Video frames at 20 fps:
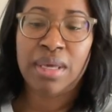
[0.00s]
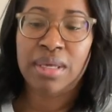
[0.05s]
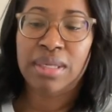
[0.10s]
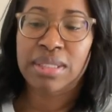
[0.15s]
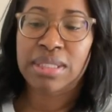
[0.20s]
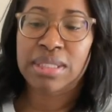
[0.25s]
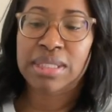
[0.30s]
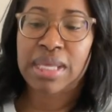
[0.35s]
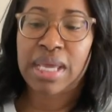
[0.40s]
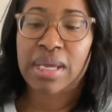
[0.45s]

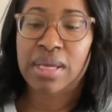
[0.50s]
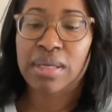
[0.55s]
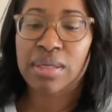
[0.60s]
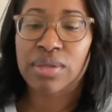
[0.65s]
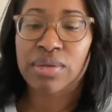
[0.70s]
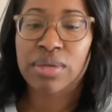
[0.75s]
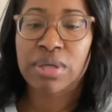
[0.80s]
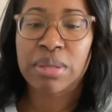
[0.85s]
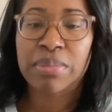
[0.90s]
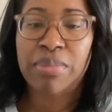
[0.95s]
just like a
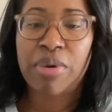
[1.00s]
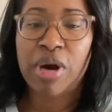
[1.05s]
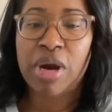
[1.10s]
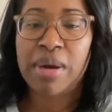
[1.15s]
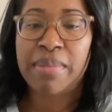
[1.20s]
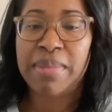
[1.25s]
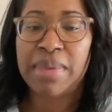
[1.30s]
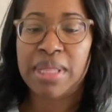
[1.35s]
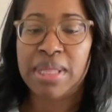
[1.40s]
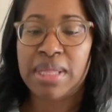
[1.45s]
little
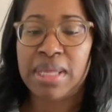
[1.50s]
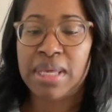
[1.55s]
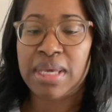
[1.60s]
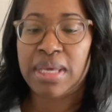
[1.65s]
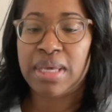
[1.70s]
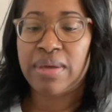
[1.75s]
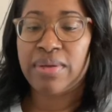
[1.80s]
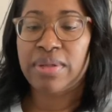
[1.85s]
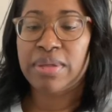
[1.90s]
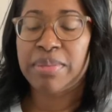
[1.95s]
compartment
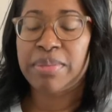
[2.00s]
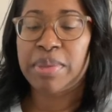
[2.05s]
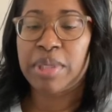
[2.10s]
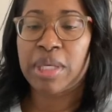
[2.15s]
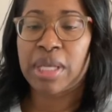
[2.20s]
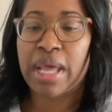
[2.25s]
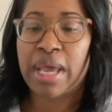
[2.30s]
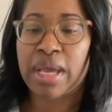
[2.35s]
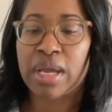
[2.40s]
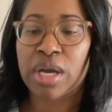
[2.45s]
thing to
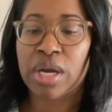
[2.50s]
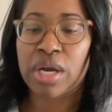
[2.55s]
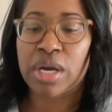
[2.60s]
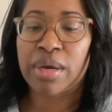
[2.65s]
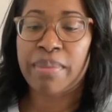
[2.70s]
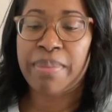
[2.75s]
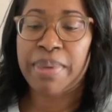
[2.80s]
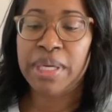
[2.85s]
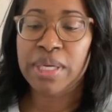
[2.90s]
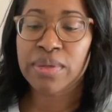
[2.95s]
put like
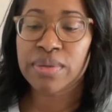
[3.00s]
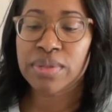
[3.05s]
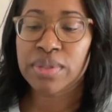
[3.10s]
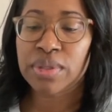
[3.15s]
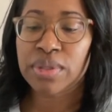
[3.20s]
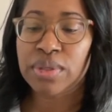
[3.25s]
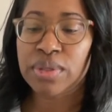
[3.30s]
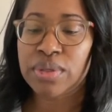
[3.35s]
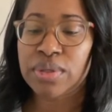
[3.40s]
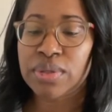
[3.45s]
her
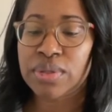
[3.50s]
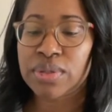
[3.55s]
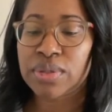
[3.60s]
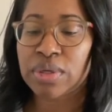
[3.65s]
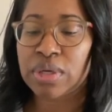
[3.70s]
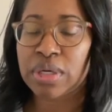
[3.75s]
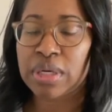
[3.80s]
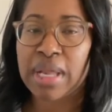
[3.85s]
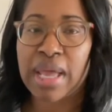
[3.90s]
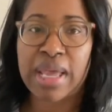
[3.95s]
pencils
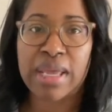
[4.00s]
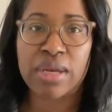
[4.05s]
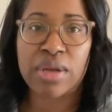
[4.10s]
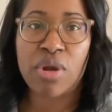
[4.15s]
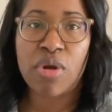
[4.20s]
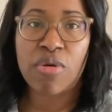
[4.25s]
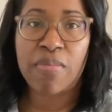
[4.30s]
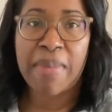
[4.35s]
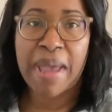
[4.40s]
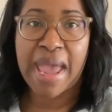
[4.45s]
or like
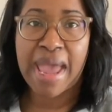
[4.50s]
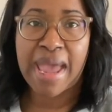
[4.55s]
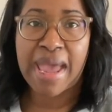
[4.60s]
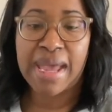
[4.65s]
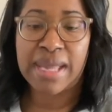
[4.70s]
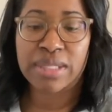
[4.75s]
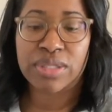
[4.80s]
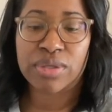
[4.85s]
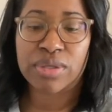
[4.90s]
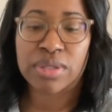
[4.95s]

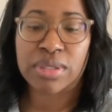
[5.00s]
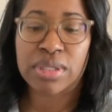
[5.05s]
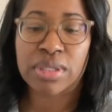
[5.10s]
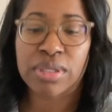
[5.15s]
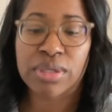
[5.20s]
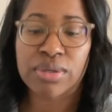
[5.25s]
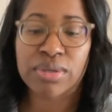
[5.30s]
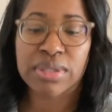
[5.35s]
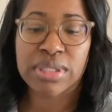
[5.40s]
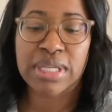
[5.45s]
notepads or
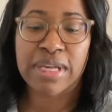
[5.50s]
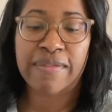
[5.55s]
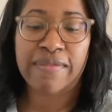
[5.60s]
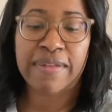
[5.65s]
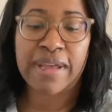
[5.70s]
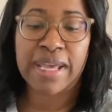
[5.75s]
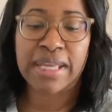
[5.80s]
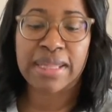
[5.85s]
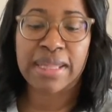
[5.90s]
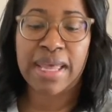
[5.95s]
little stuff
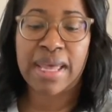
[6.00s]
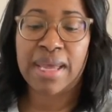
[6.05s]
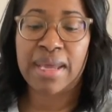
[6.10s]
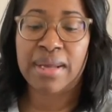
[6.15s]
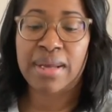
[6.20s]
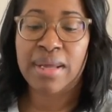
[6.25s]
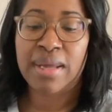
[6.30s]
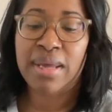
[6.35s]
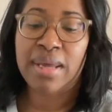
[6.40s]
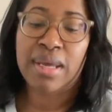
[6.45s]
like
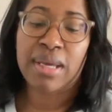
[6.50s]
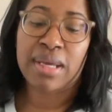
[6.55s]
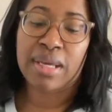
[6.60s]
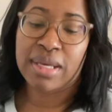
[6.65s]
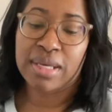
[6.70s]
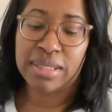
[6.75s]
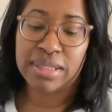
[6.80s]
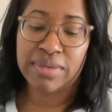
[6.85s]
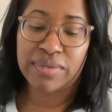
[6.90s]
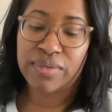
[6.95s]
that.
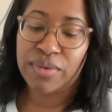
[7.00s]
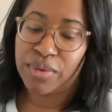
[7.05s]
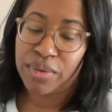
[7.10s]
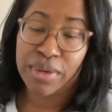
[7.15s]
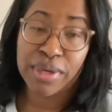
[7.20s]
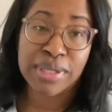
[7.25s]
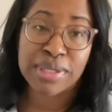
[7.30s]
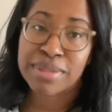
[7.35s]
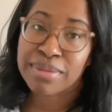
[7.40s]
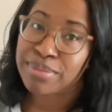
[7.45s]
Cause of
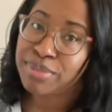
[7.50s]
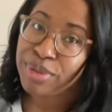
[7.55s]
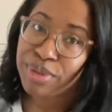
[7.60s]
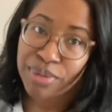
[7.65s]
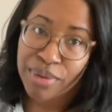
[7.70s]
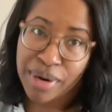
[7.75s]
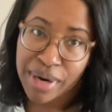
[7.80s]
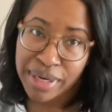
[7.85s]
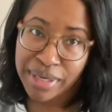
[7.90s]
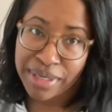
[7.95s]
course,
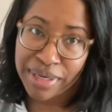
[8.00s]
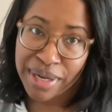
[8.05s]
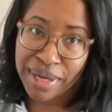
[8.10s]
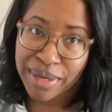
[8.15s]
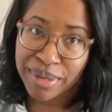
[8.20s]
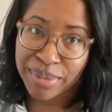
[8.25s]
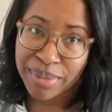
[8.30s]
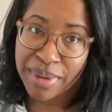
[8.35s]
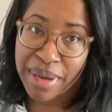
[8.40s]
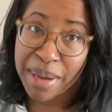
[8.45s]
you already
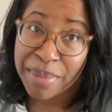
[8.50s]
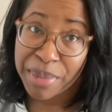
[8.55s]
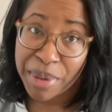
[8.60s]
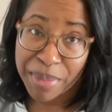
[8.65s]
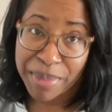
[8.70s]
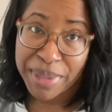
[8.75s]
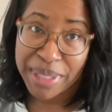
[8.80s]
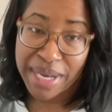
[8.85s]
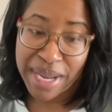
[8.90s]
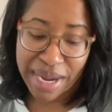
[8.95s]
know I'm gonna
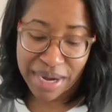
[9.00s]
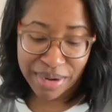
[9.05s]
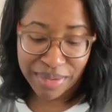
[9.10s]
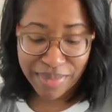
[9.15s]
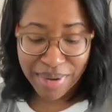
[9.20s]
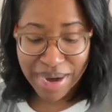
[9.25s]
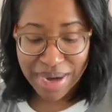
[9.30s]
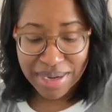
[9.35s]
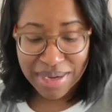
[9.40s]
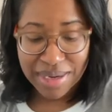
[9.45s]
be
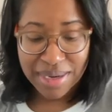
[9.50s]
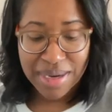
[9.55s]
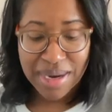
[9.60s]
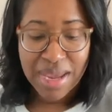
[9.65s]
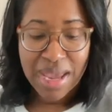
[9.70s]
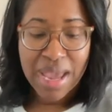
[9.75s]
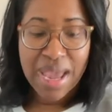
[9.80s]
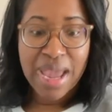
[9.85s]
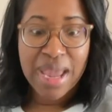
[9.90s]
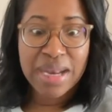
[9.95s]
decorating.
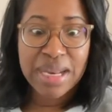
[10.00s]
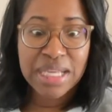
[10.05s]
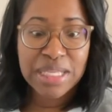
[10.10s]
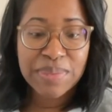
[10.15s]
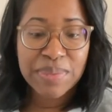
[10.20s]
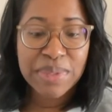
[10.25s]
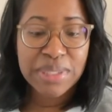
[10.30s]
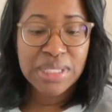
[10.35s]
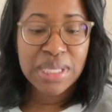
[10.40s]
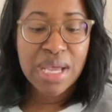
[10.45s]
And this
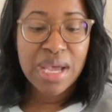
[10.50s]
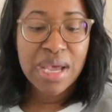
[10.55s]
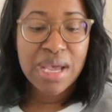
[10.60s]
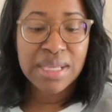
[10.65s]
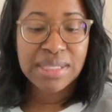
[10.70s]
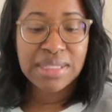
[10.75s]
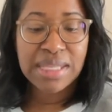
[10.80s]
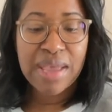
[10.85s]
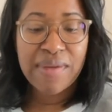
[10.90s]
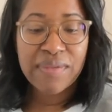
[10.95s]
was uh,
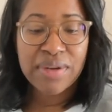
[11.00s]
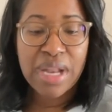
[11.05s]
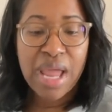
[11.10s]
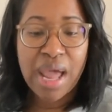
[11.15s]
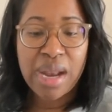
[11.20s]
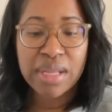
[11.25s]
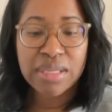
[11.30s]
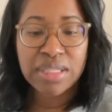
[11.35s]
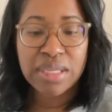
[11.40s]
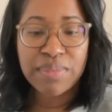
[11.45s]

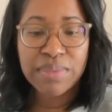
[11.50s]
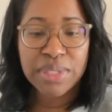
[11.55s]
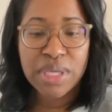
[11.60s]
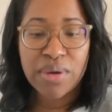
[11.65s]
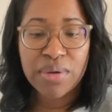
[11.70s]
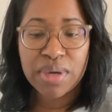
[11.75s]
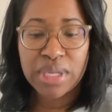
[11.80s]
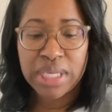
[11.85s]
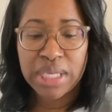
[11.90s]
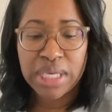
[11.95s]
$7. It was
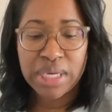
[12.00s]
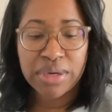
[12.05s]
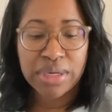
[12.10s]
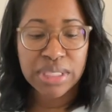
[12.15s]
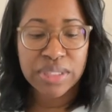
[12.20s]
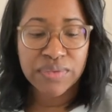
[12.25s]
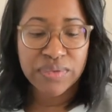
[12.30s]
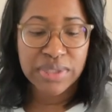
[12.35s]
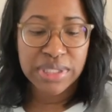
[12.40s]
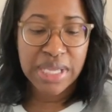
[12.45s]
on
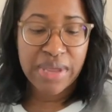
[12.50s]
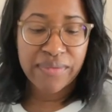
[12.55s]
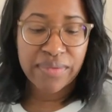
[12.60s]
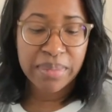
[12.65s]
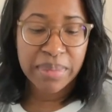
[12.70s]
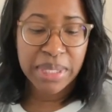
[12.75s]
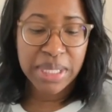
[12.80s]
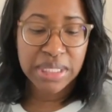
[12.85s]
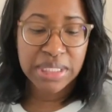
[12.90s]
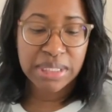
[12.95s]
clearance for seven
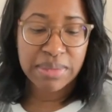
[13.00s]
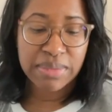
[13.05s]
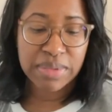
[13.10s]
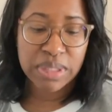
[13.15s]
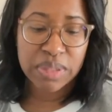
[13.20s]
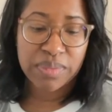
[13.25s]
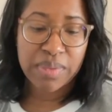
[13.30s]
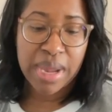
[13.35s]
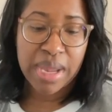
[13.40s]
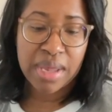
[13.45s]
bucks. It was
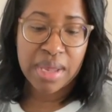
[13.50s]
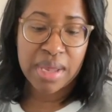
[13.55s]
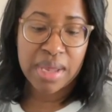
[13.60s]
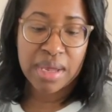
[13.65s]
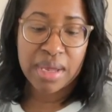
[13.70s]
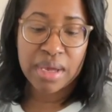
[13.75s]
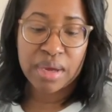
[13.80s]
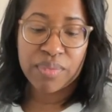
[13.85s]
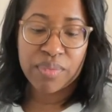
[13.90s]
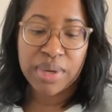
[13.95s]

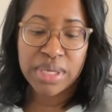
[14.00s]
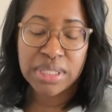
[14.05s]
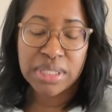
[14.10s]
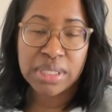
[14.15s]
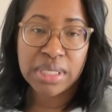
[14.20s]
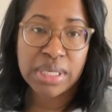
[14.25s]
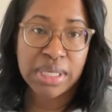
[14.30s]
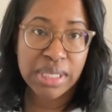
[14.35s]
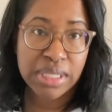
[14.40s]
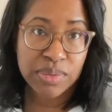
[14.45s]
uh,
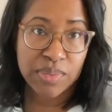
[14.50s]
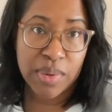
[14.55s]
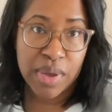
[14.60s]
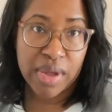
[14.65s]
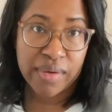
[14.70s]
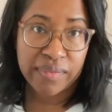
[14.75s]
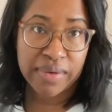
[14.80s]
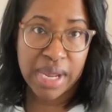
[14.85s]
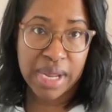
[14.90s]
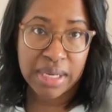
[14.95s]
originally
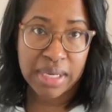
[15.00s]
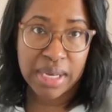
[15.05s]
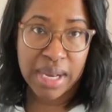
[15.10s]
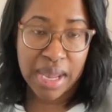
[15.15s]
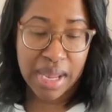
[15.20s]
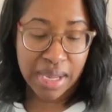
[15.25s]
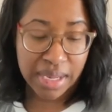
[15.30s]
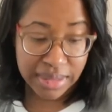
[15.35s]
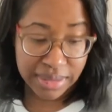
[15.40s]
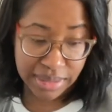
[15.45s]

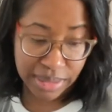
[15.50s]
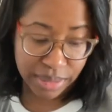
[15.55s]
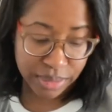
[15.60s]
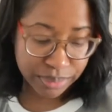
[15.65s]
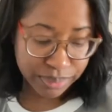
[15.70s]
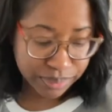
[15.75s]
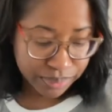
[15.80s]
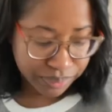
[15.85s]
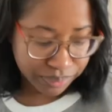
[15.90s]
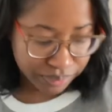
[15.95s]
$12.99, so.
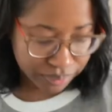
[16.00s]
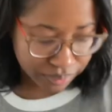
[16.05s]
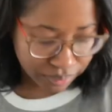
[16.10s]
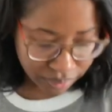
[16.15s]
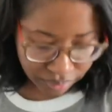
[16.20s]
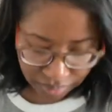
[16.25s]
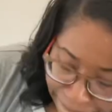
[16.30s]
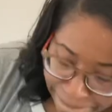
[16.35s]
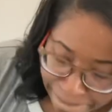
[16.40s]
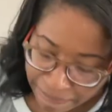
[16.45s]

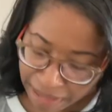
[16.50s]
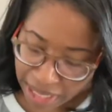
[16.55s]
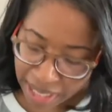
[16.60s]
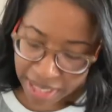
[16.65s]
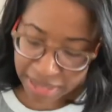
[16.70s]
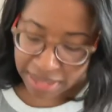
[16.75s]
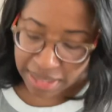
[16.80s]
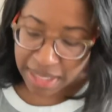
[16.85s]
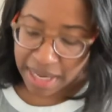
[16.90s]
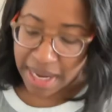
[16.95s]

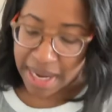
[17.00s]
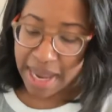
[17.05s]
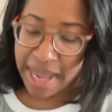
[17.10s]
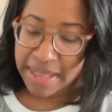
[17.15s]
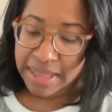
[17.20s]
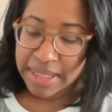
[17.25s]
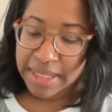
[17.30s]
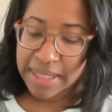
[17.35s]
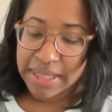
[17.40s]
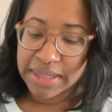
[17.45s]
And then I
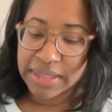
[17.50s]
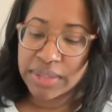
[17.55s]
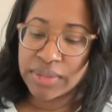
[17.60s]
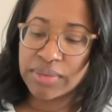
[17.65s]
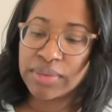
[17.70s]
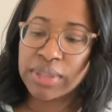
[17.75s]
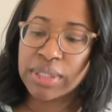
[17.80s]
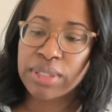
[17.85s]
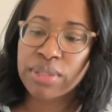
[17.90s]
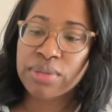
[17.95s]
got these two
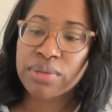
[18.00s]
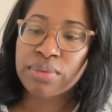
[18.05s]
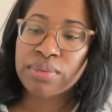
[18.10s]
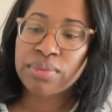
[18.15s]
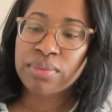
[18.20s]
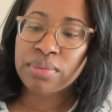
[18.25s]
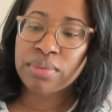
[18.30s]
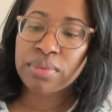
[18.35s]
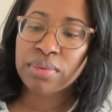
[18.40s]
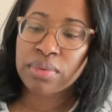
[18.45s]

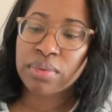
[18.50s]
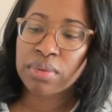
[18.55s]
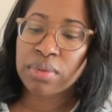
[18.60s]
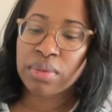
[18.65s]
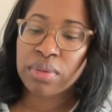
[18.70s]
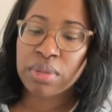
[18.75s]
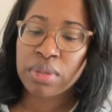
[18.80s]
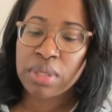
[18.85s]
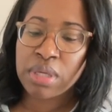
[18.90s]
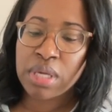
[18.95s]
little
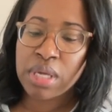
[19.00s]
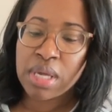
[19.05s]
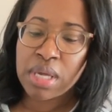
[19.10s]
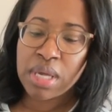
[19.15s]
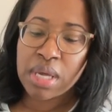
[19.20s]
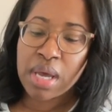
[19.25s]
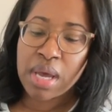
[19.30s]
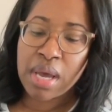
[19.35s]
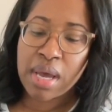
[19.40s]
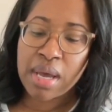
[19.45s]

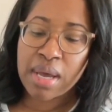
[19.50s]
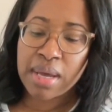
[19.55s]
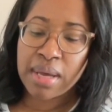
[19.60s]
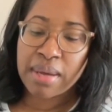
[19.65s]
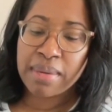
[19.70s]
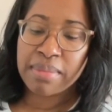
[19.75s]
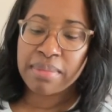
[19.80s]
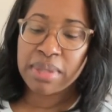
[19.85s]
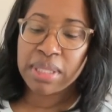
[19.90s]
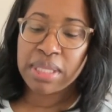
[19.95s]

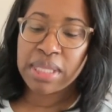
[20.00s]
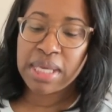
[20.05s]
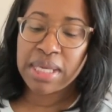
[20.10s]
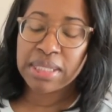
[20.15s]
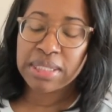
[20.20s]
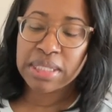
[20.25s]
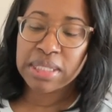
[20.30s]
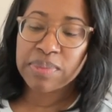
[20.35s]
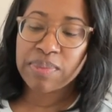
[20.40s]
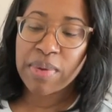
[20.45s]
um,
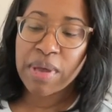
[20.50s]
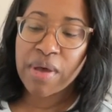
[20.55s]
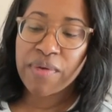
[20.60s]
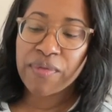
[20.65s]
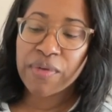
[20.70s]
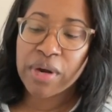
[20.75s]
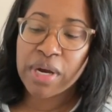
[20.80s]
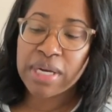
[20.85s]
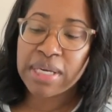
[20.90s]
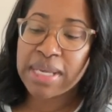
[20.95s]
things as well
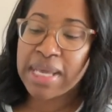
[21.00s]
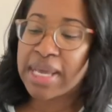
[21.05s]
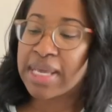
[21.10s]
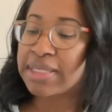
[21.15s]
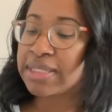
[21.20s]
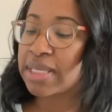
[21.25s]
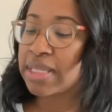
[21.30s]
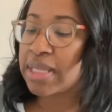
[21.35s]
for her desk.